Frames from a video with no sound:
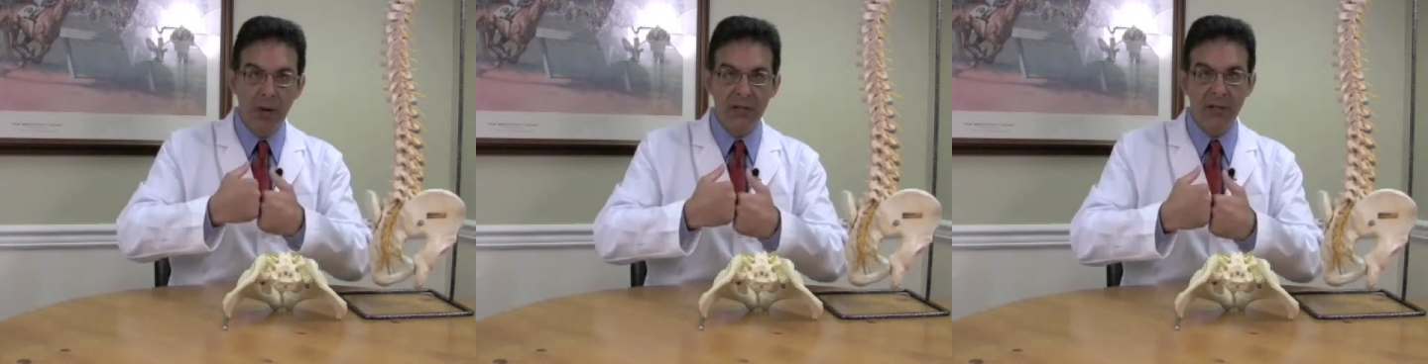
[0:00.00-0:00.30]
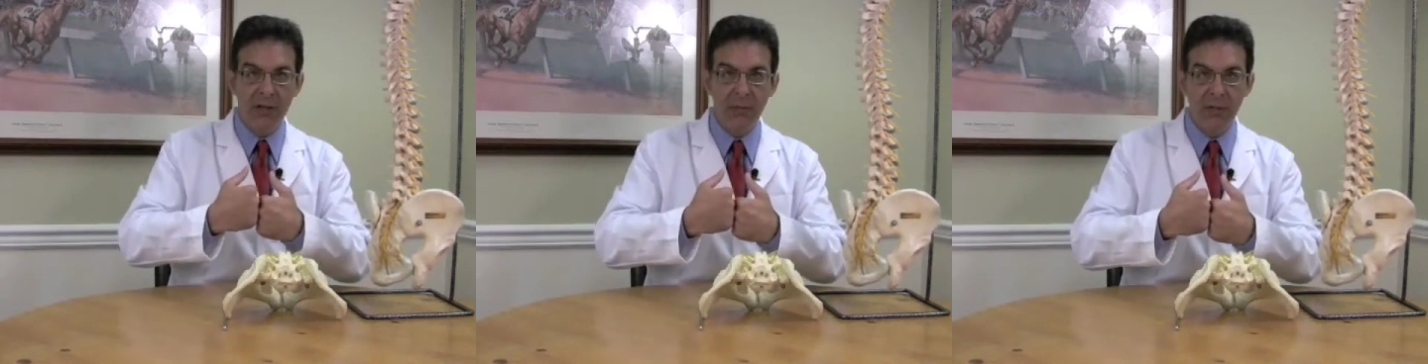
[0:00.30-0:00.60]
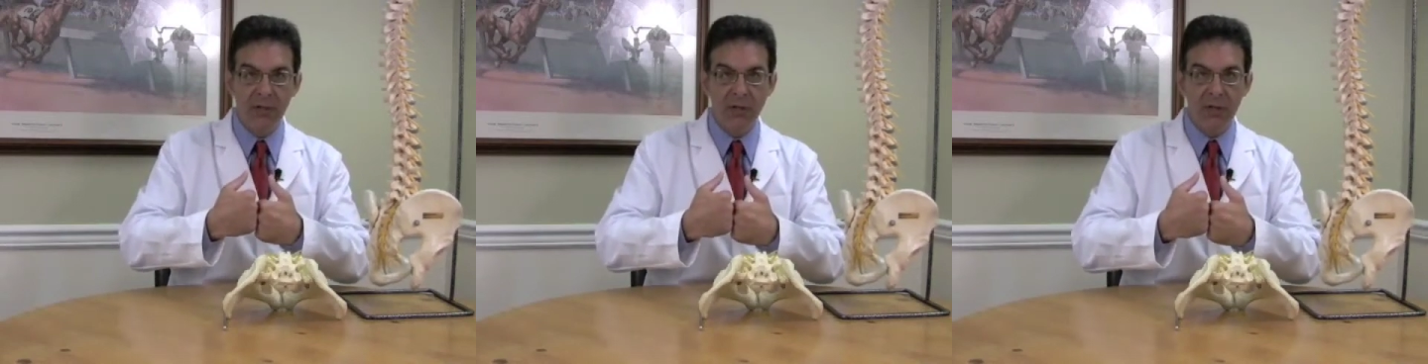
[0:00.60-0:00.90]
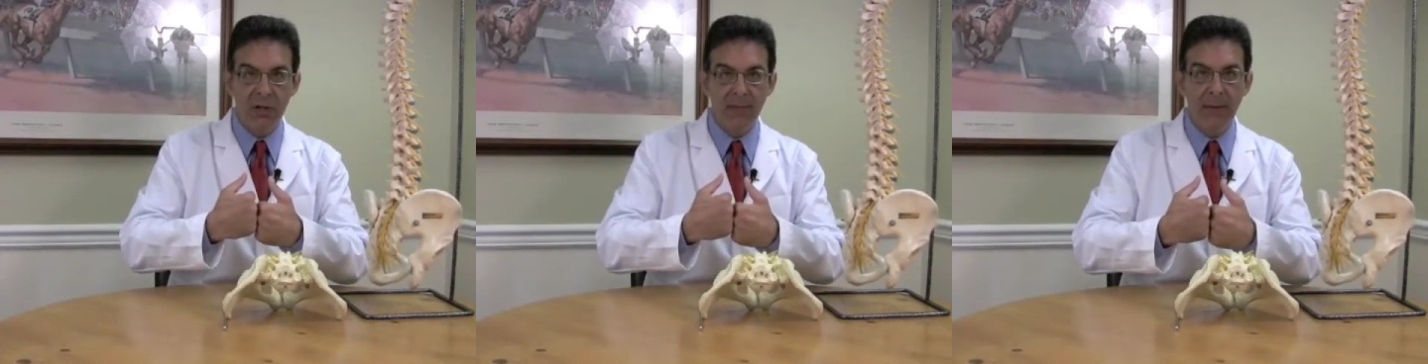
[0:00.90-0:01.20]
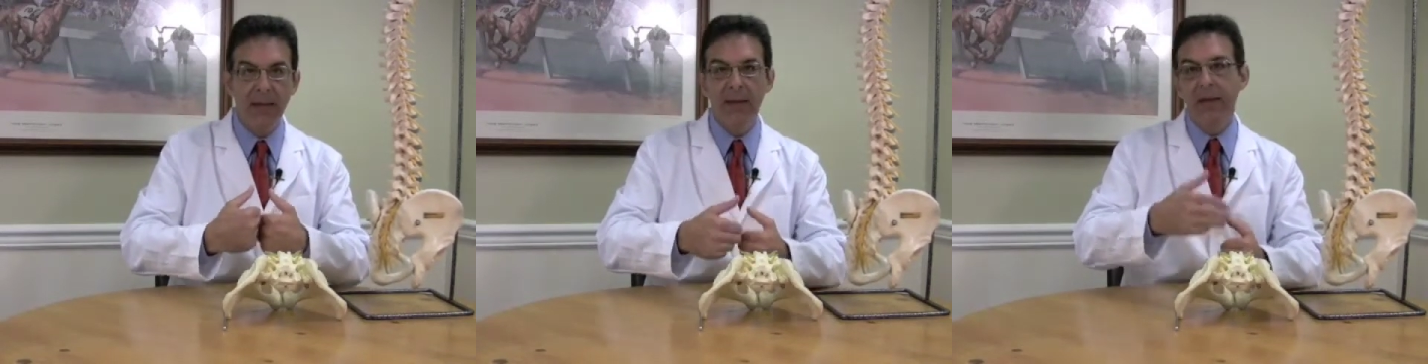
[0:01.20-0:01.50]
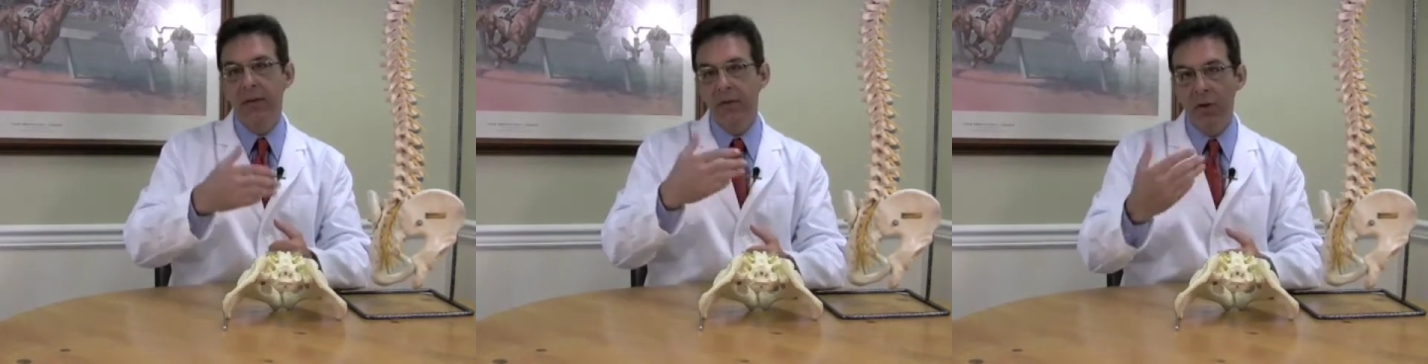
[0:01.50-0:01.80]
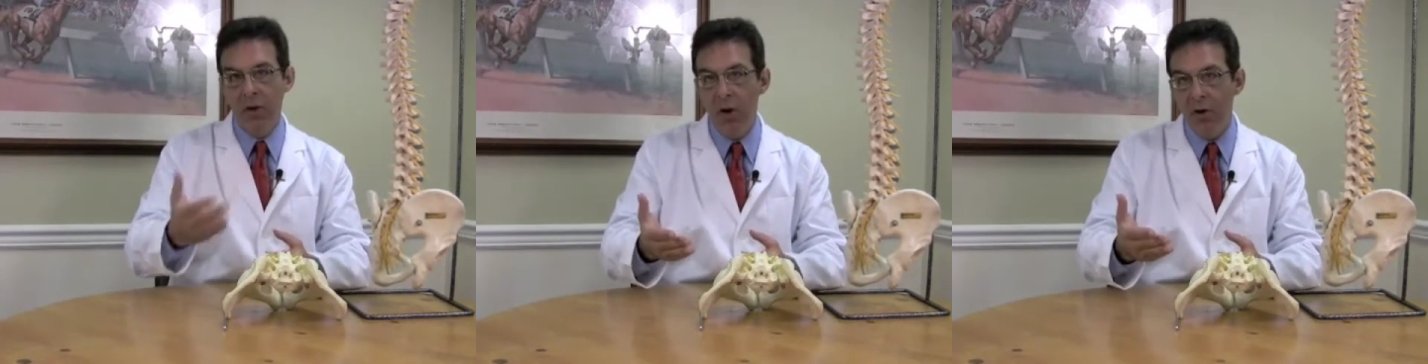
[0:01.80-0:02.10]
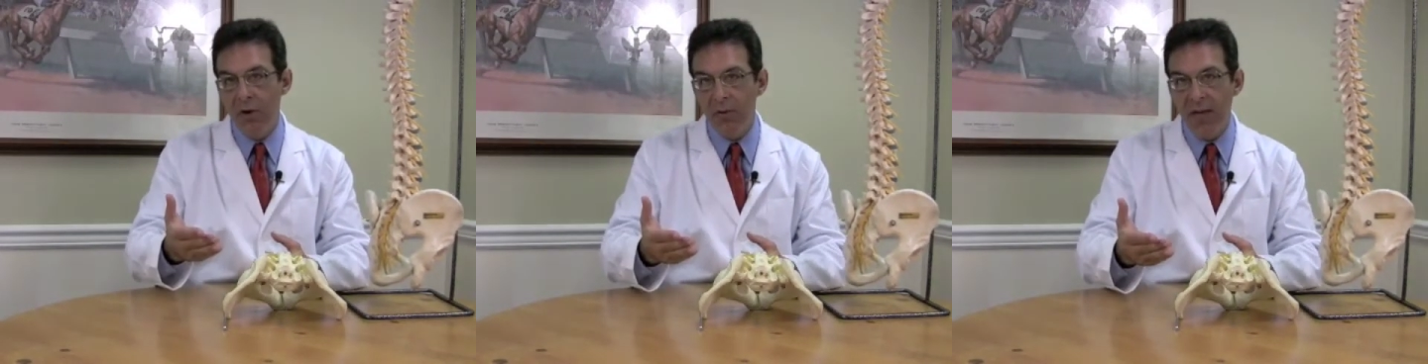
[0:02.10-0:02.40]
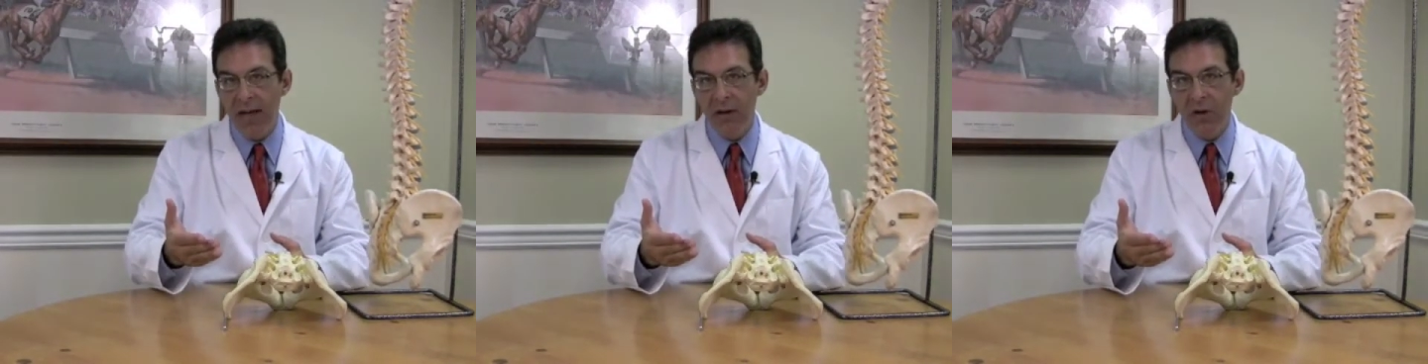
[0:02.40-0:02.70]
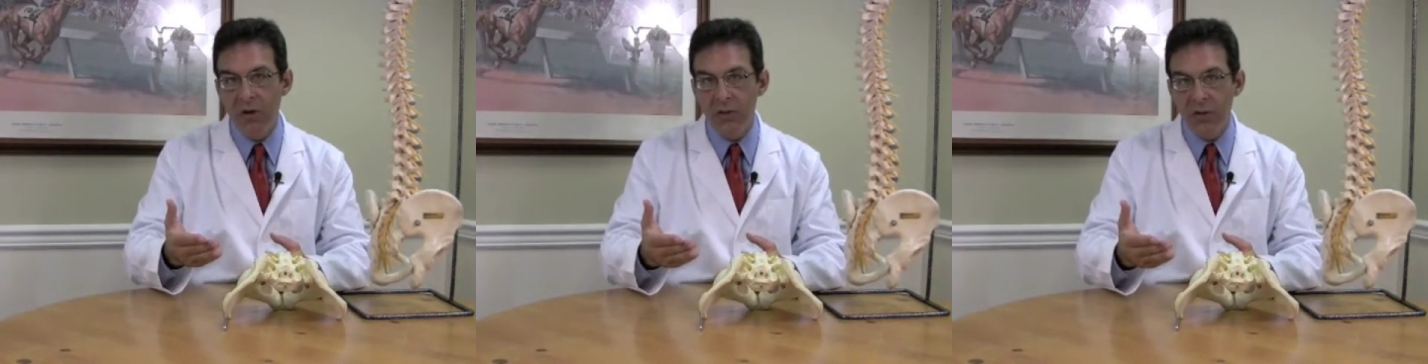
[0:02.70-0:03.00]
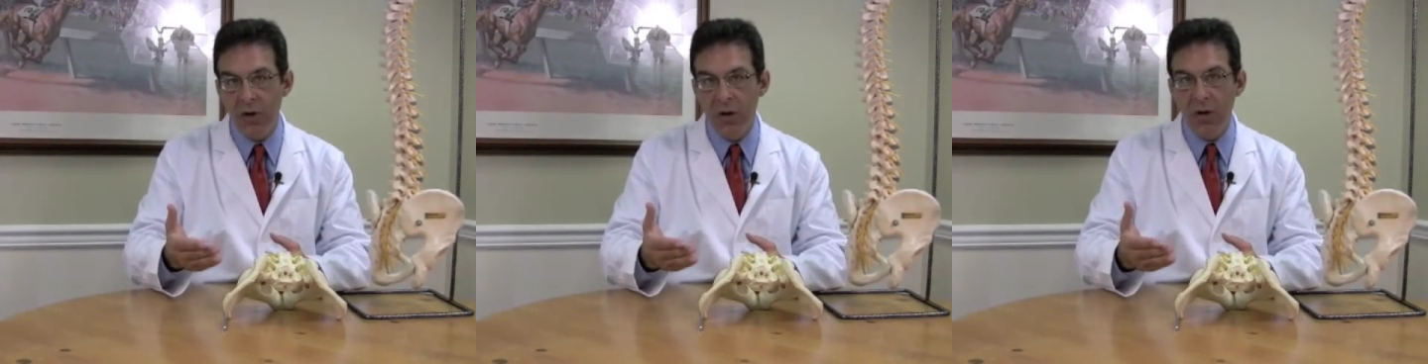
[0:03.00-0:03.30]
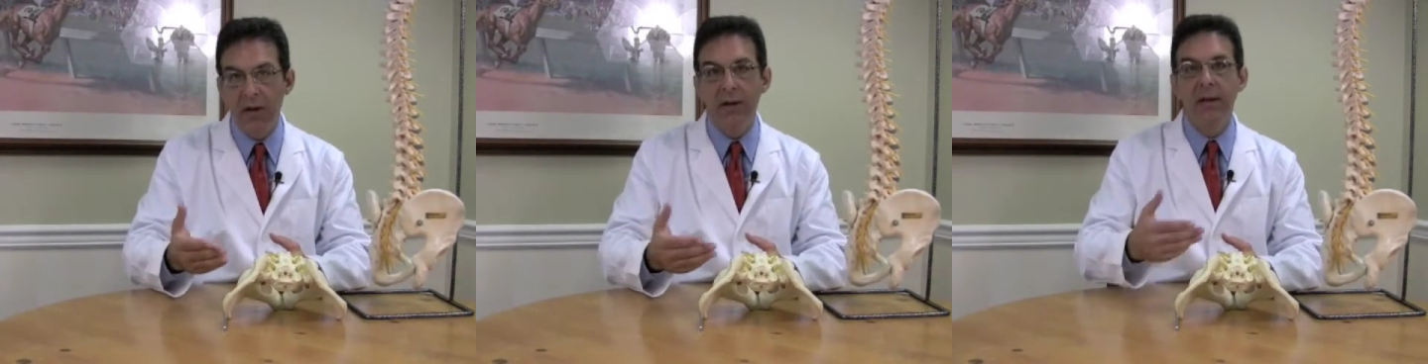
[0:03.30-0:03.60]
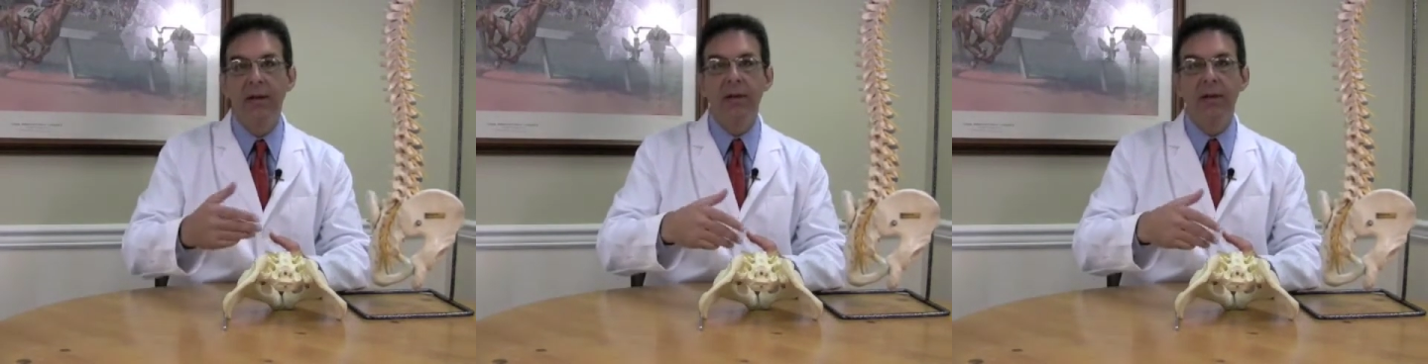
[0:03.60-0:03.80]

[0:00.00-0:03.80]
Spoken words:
resting position. The longer that goes on,